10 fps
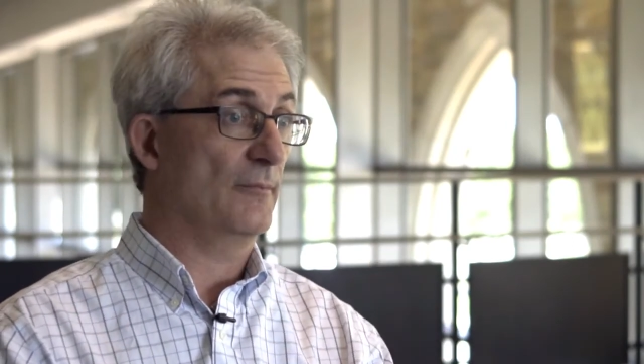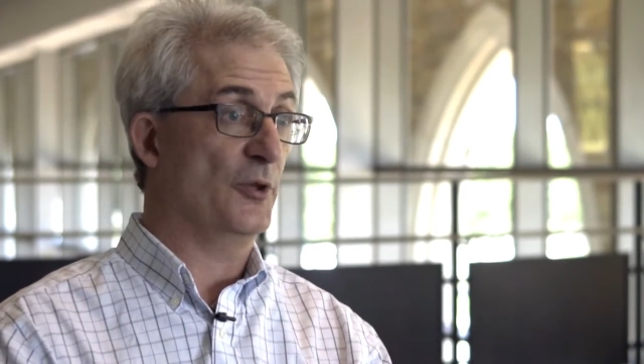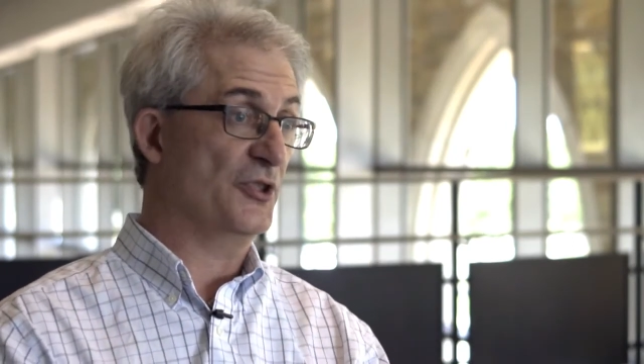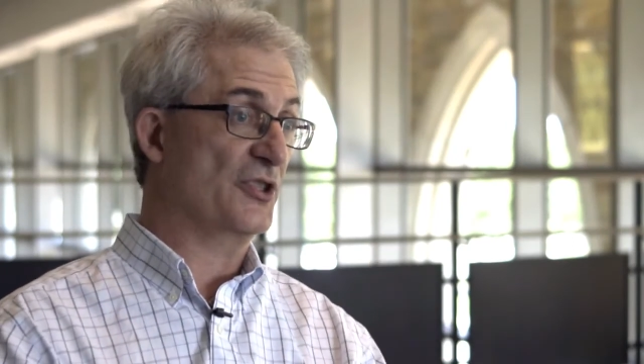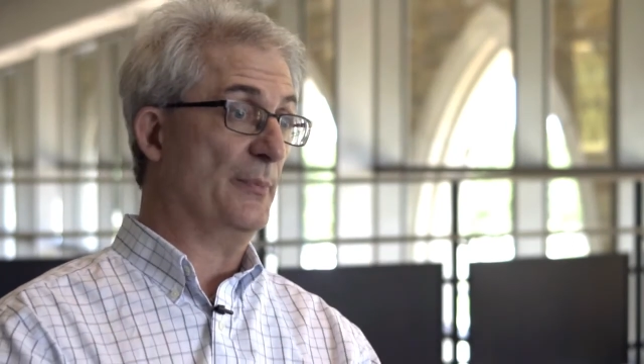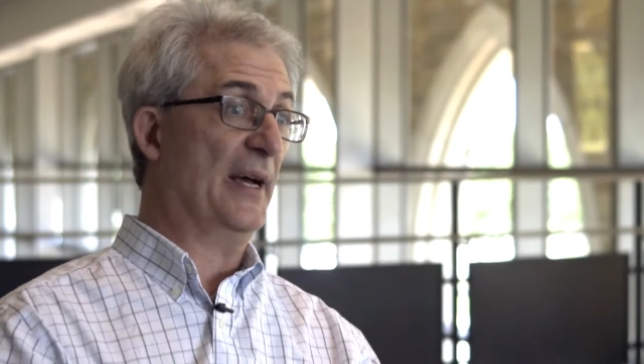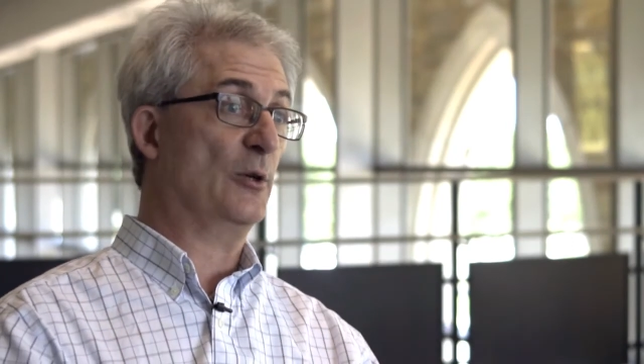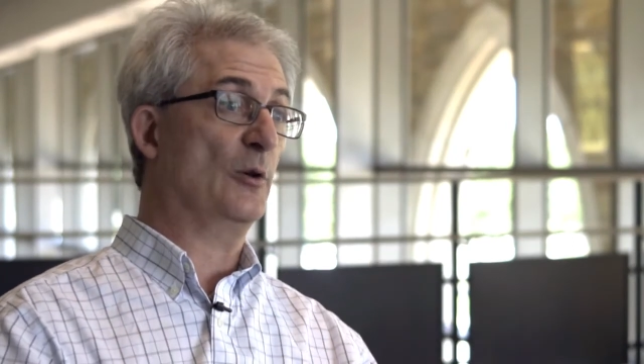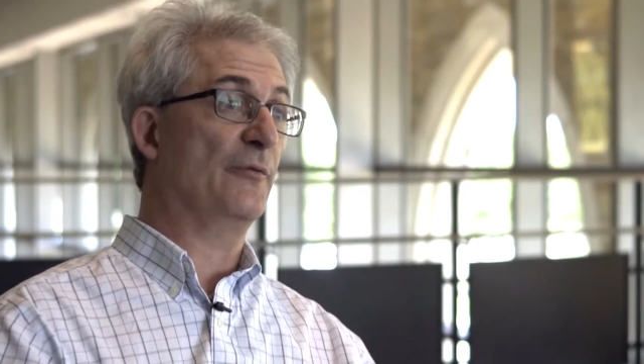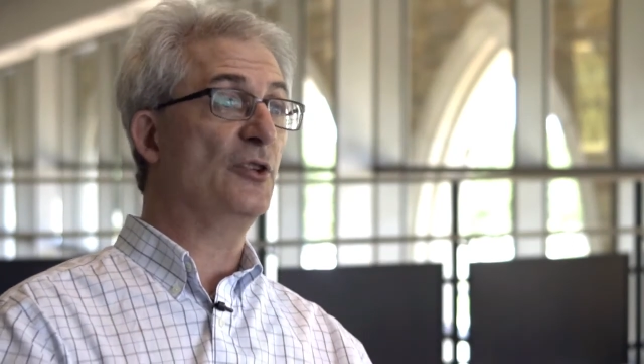which is a
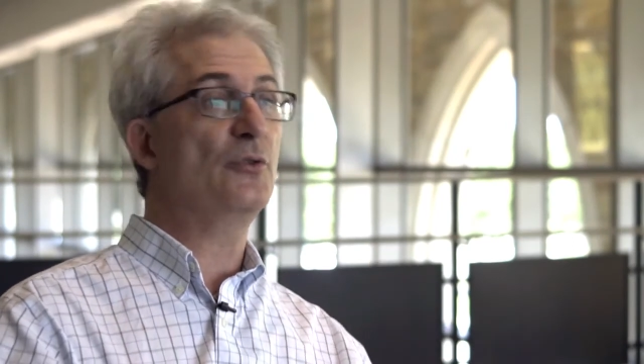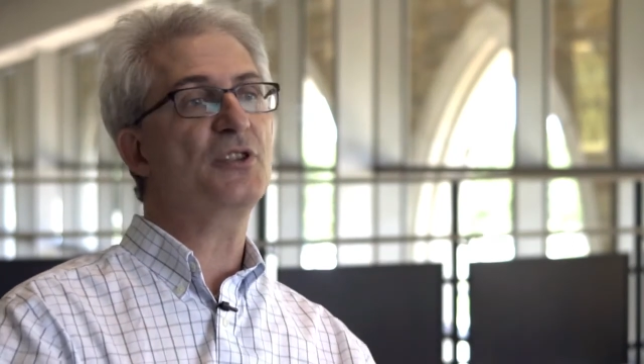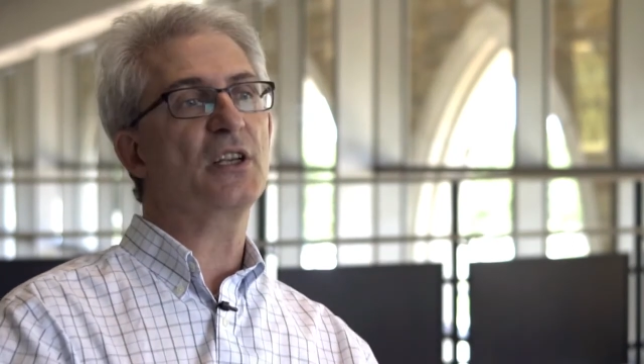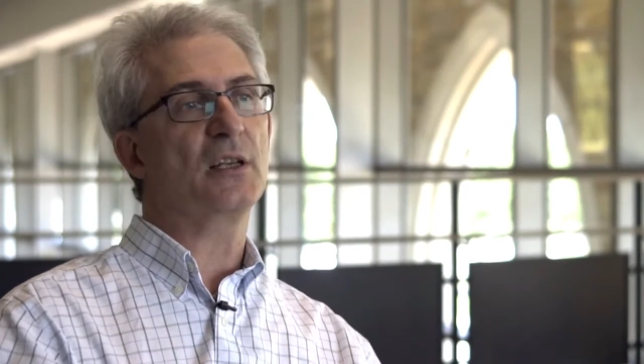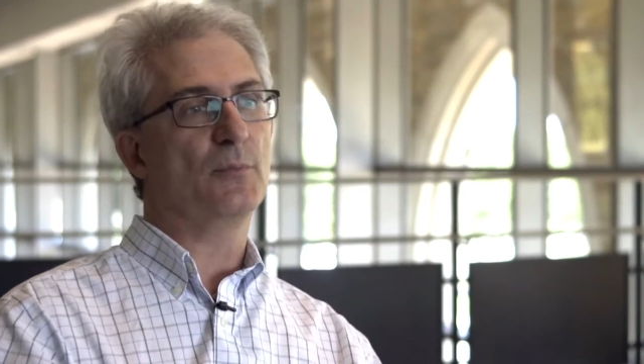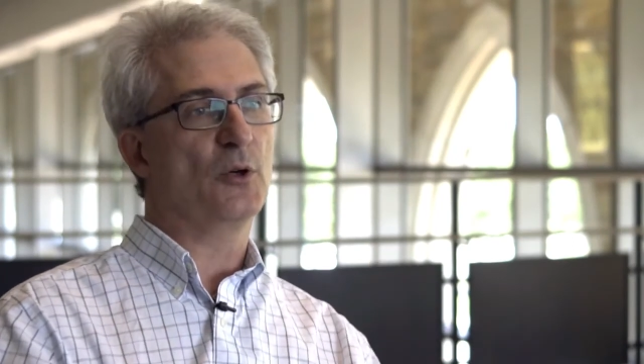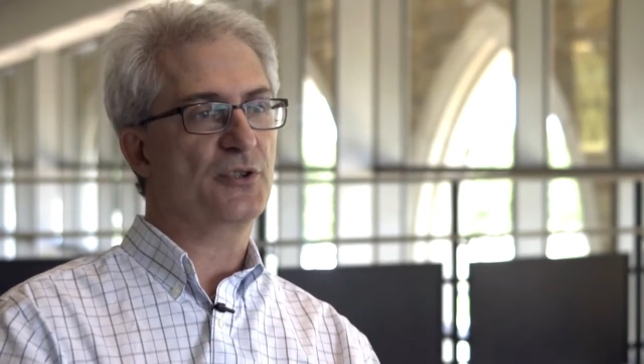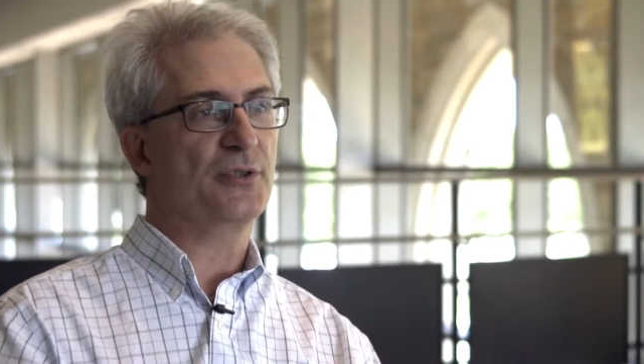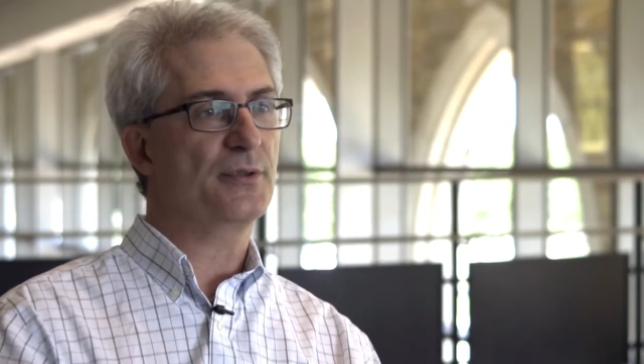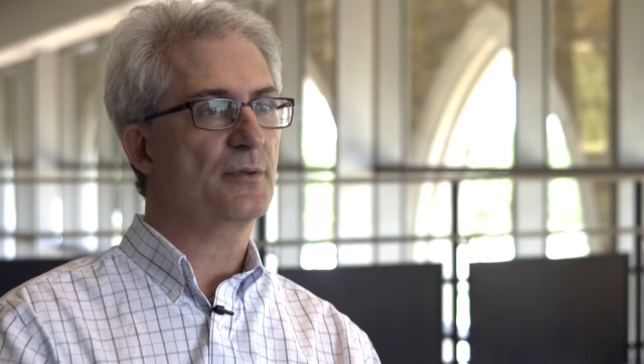matter of using
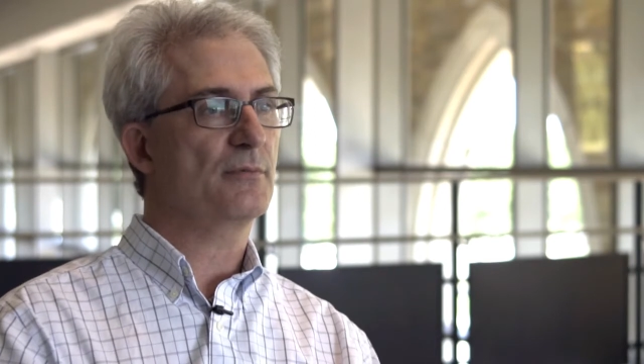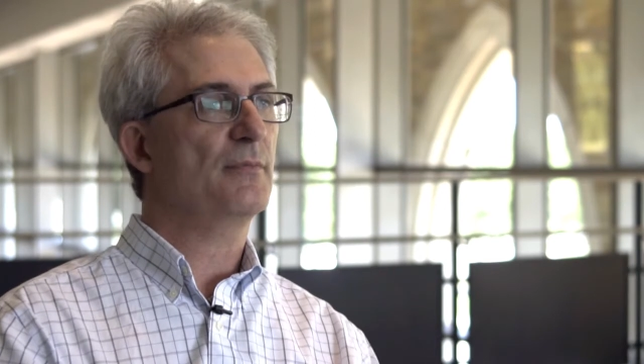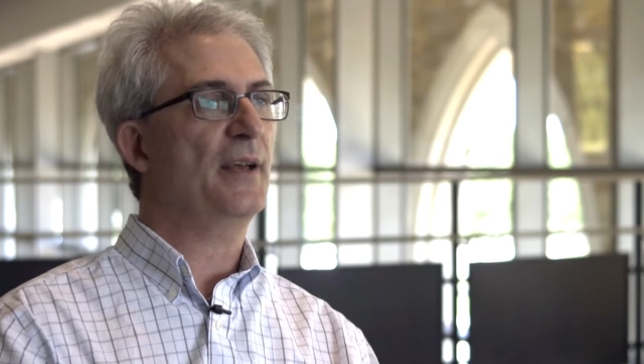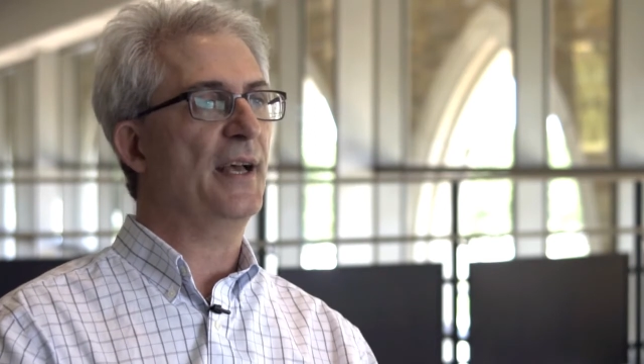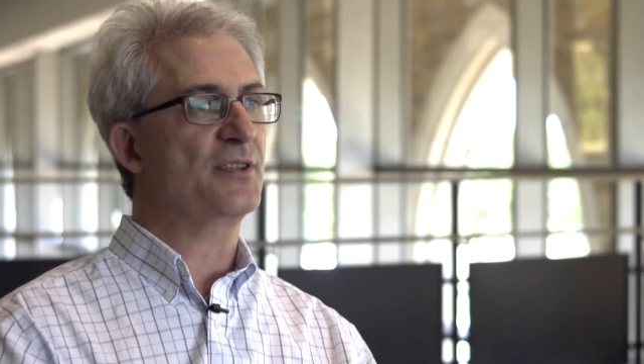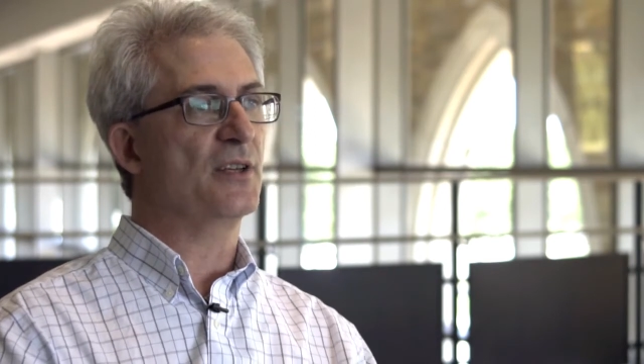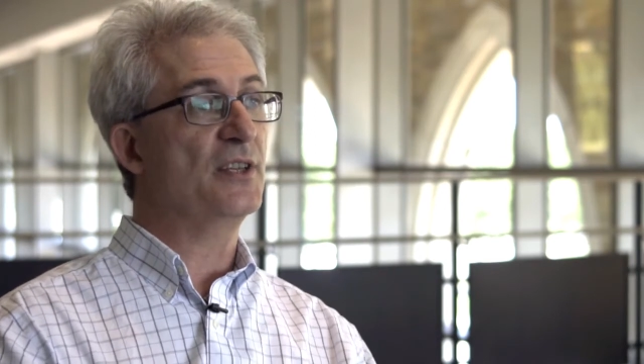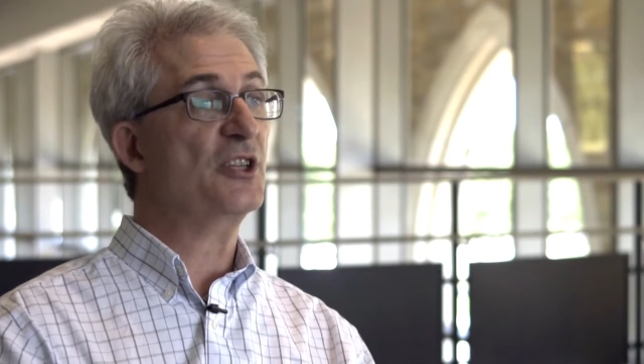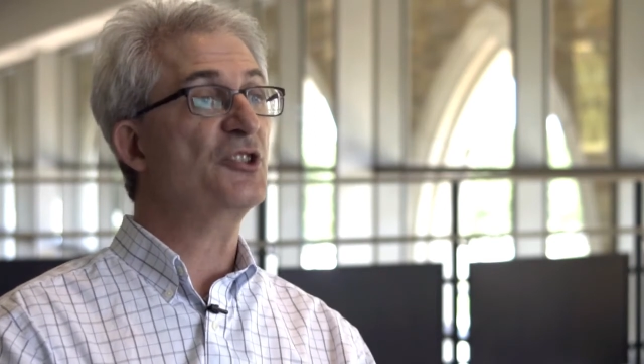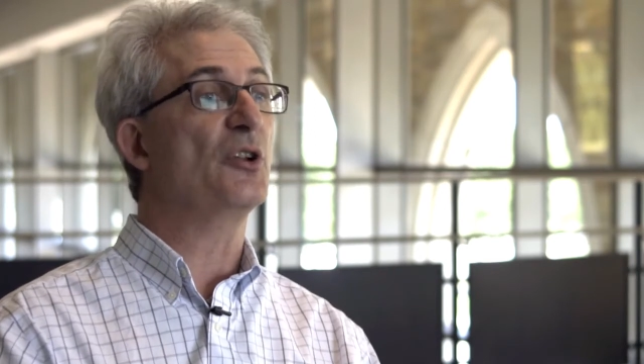emotions as
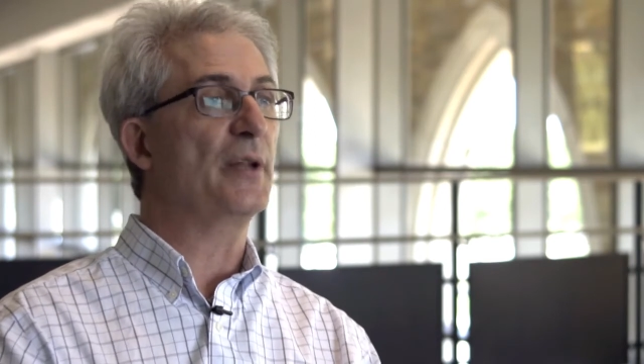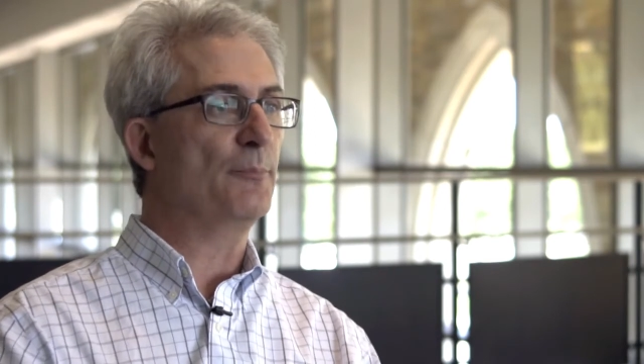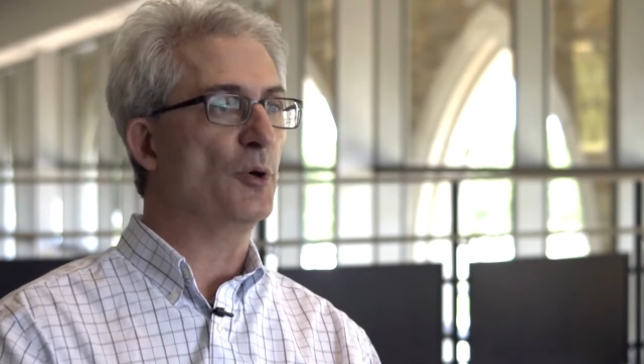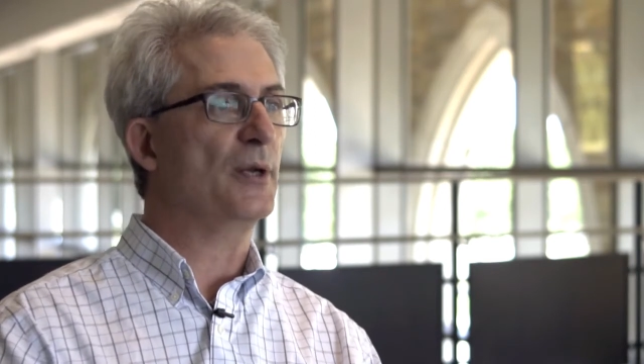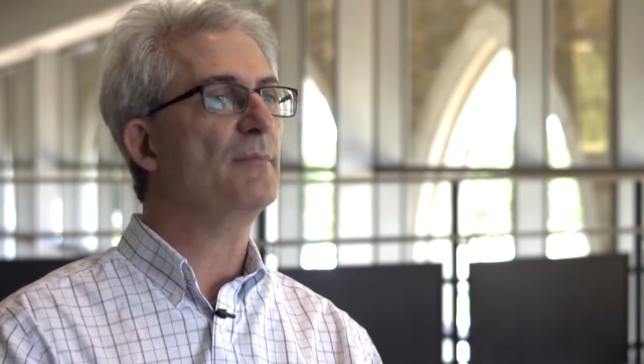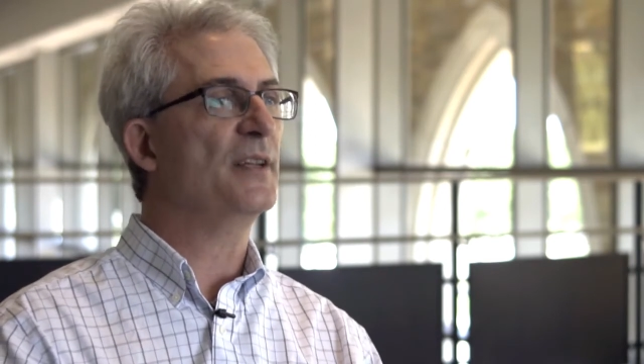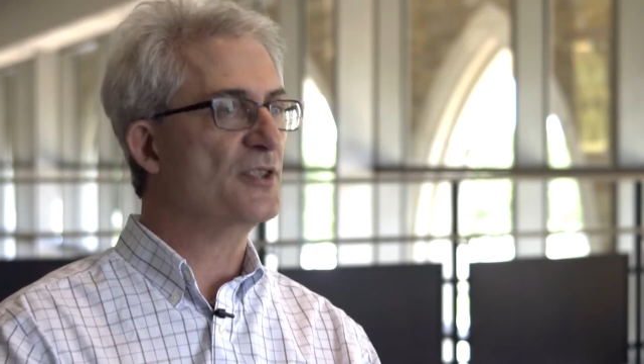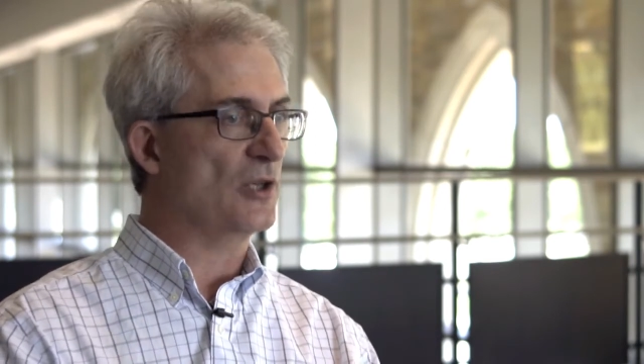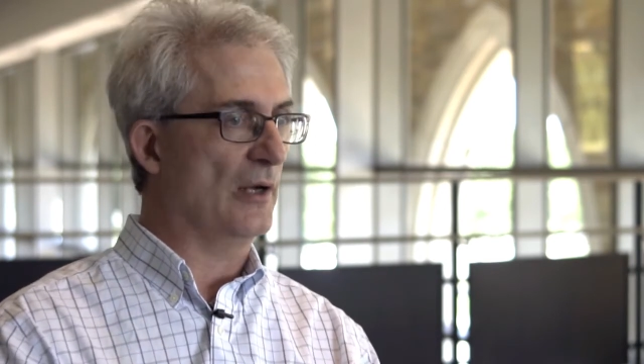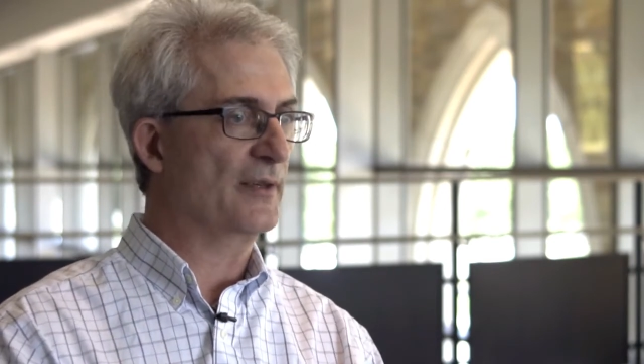additional input in
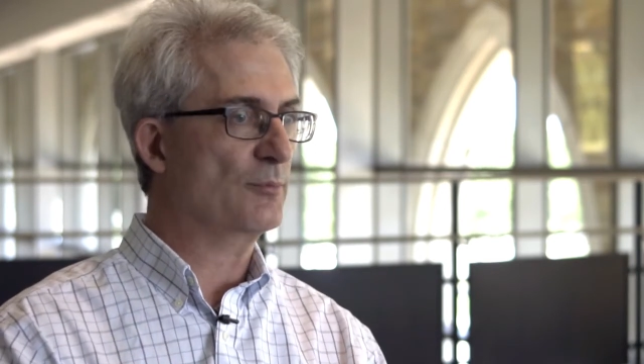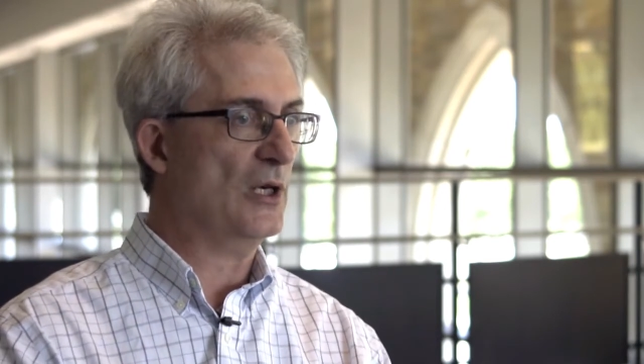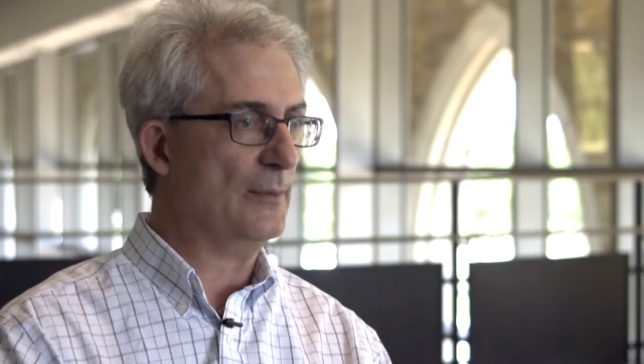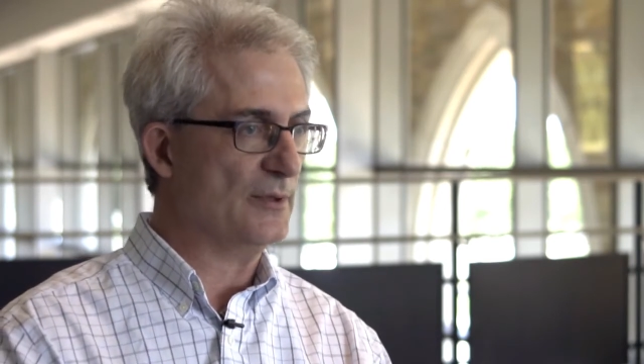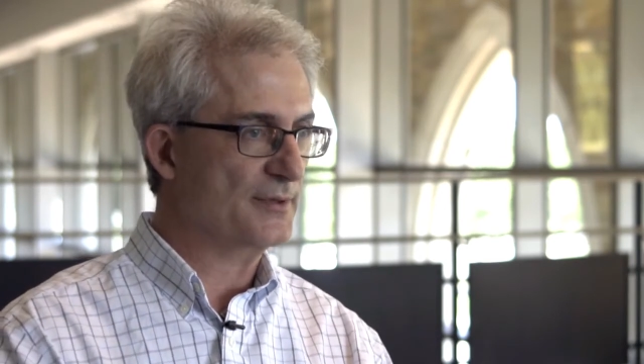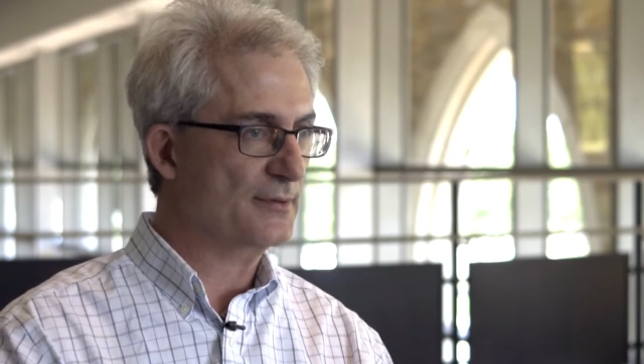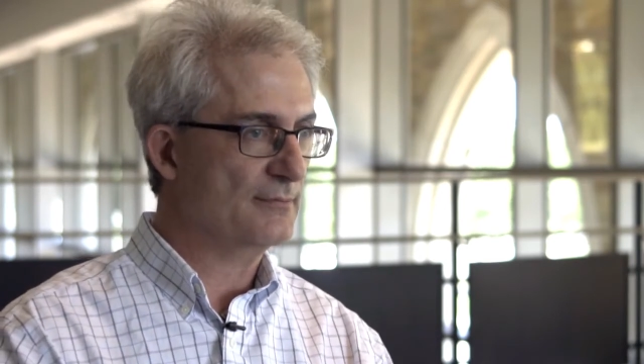solving problems.